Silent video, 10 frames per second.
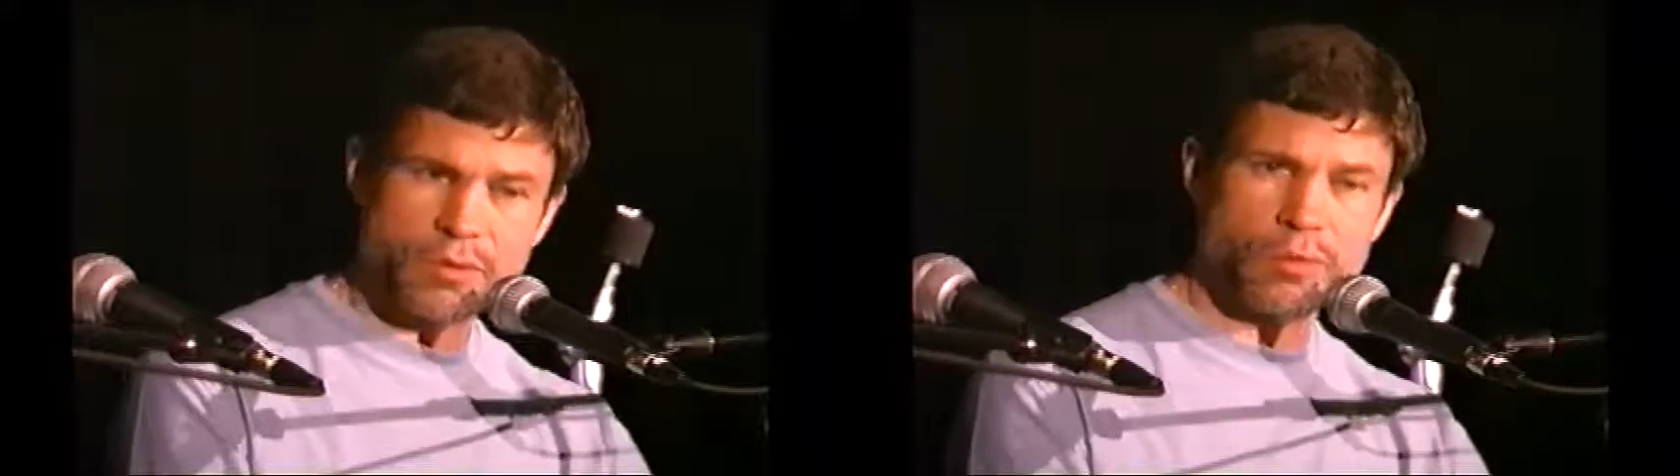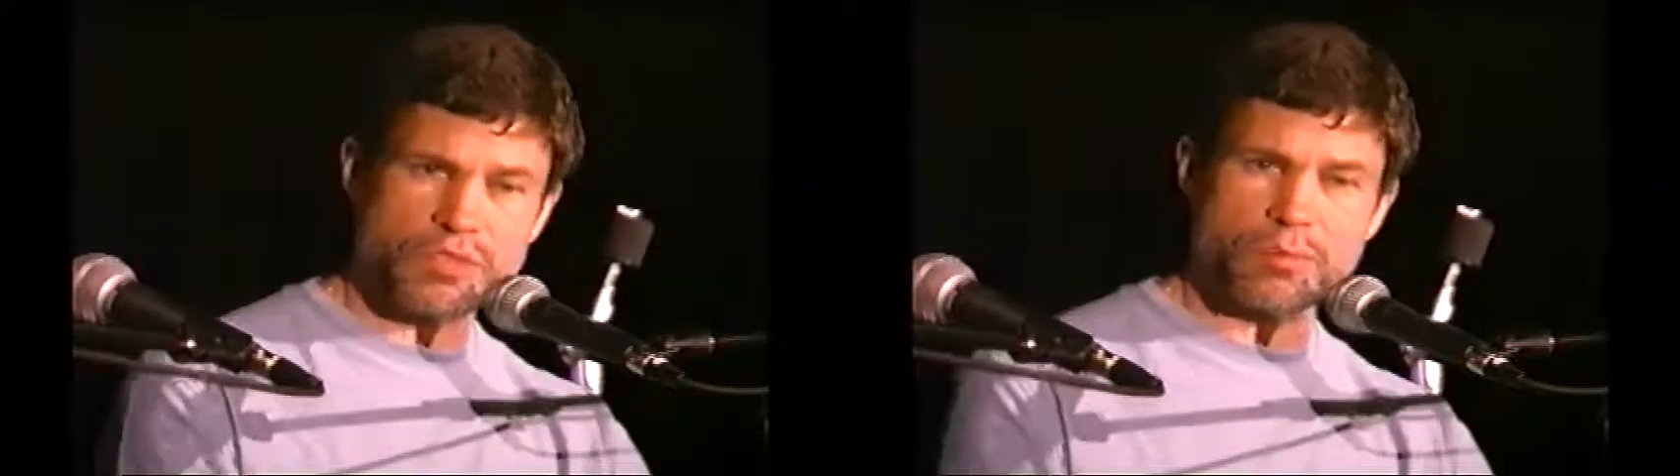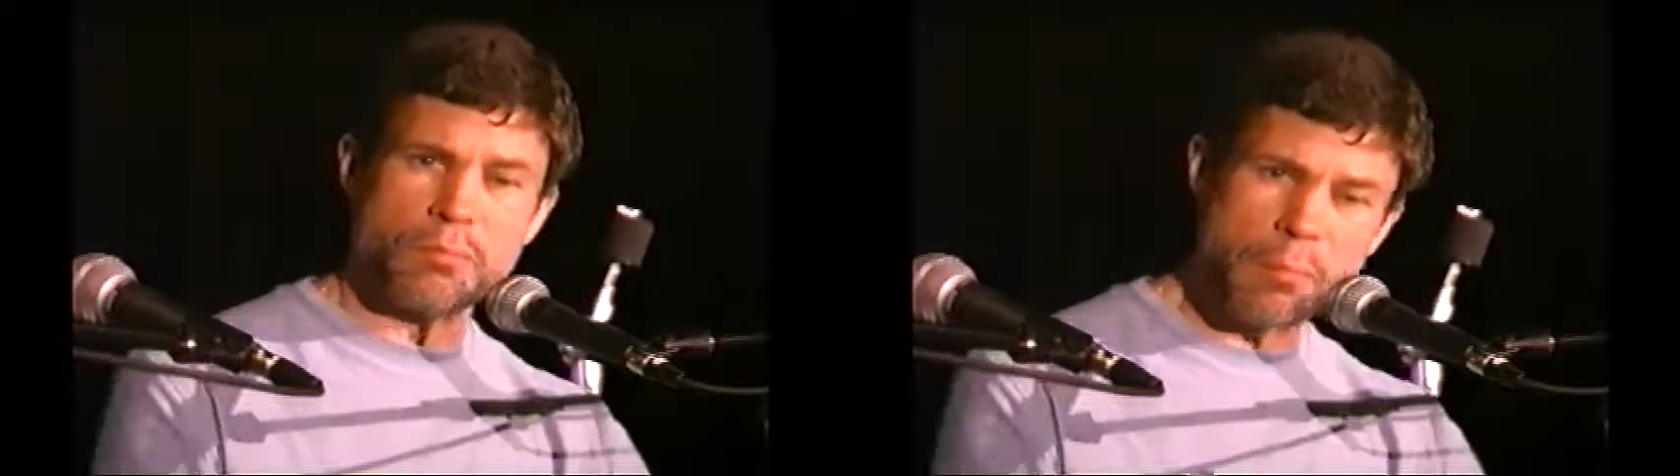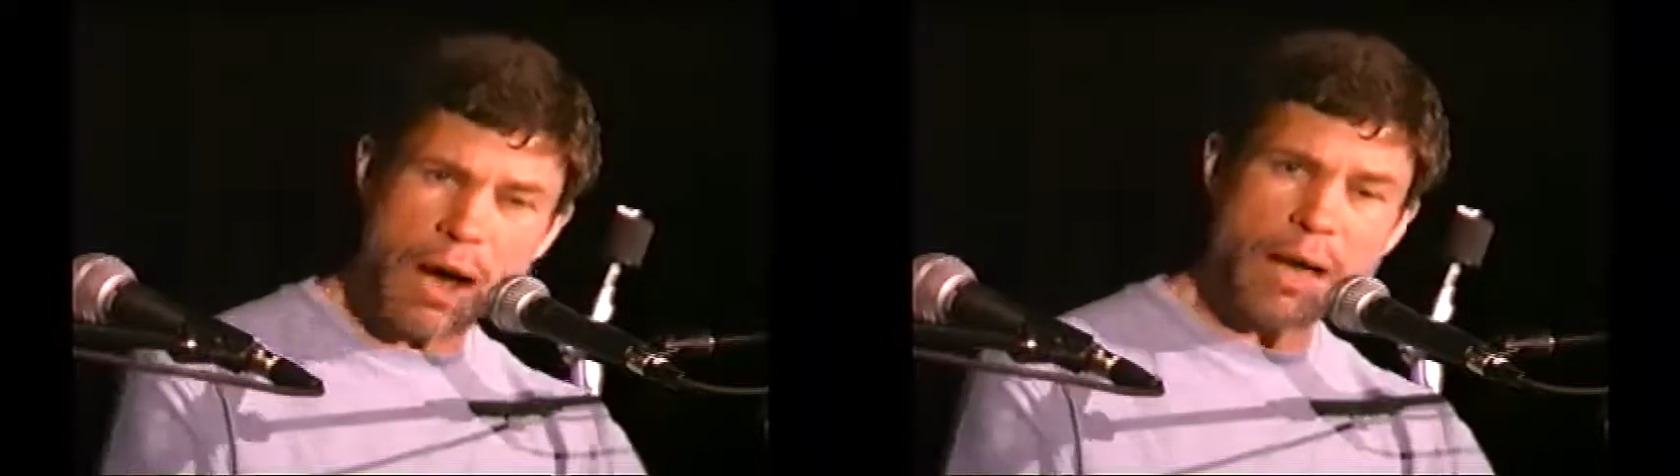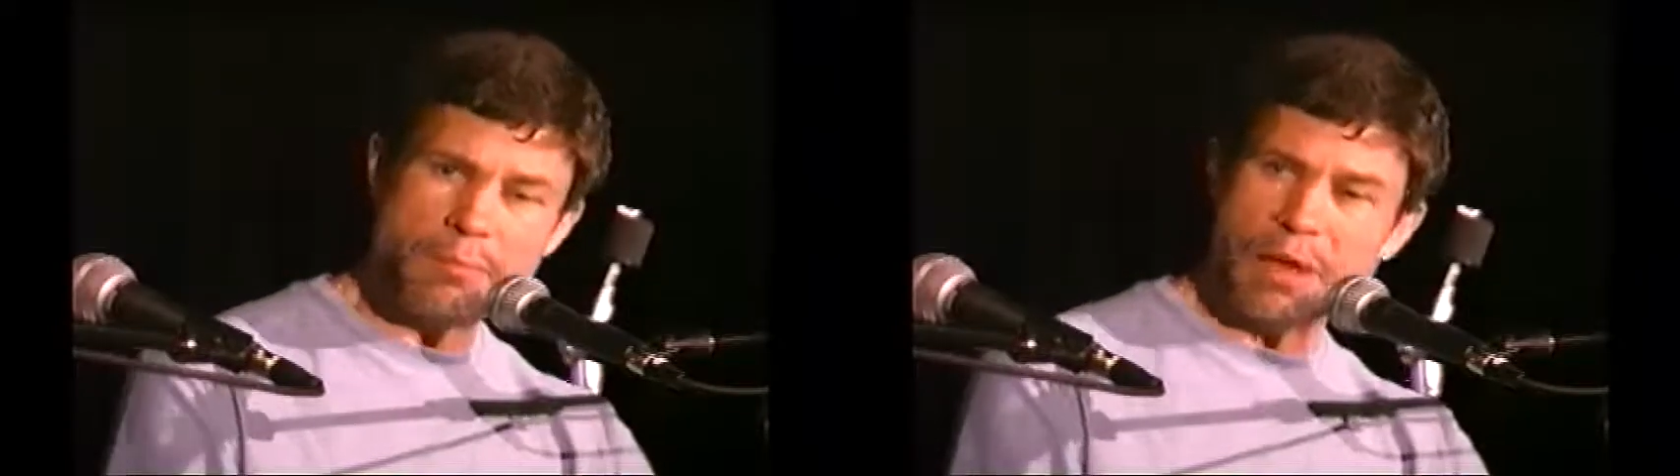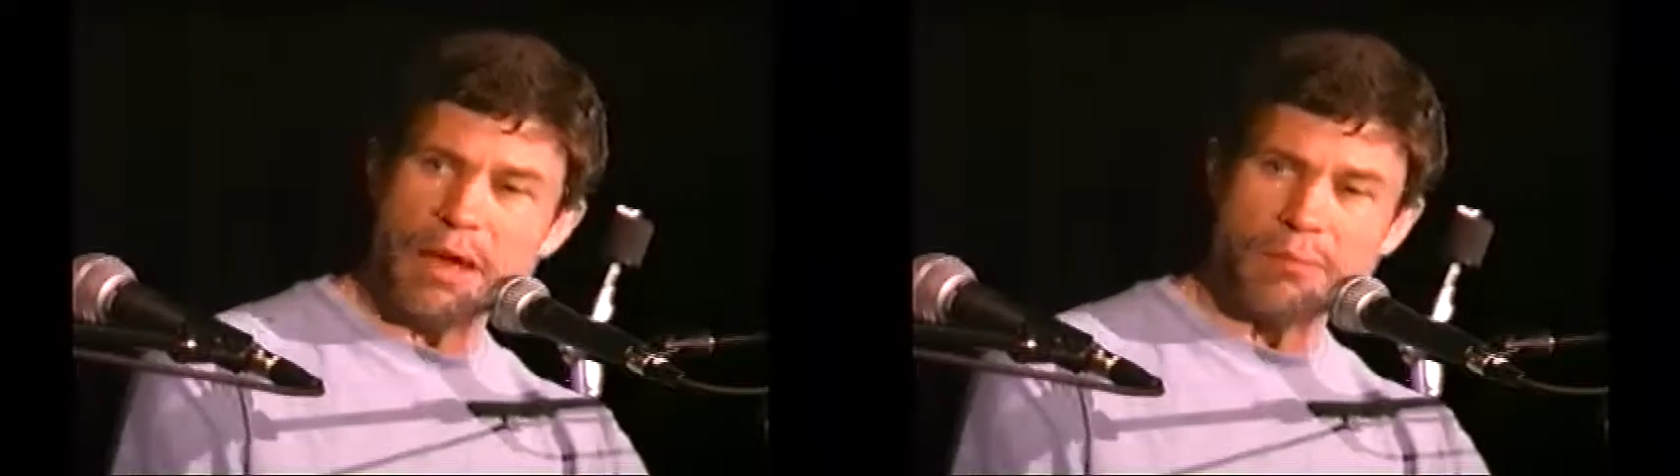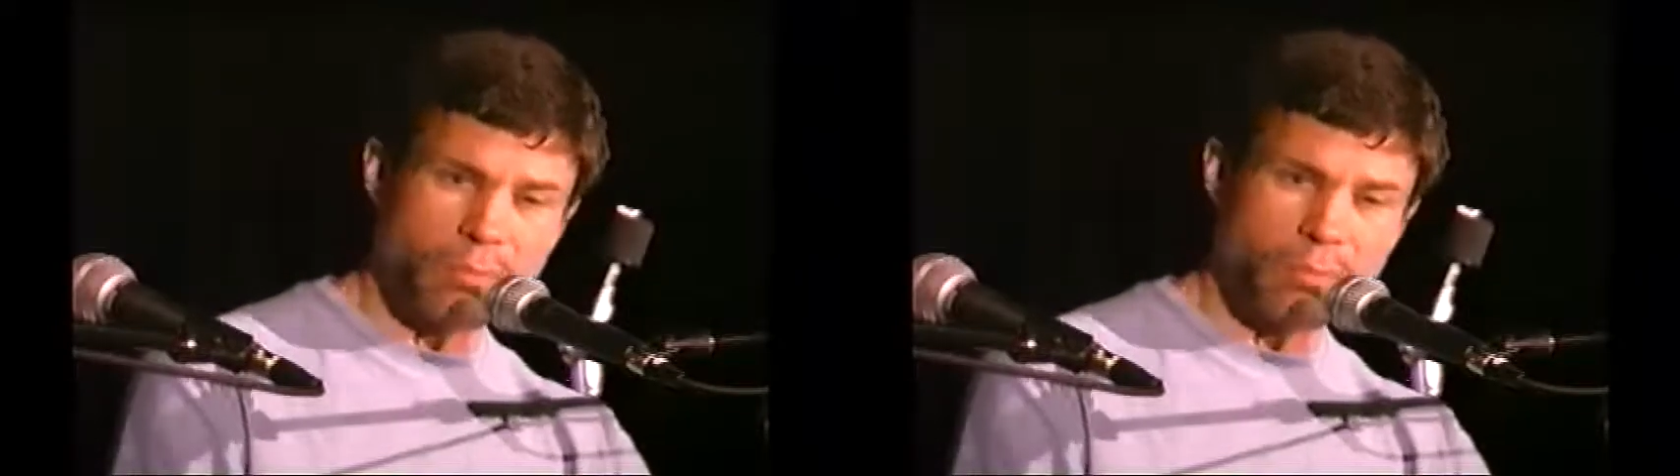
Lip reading: it wasn't my band,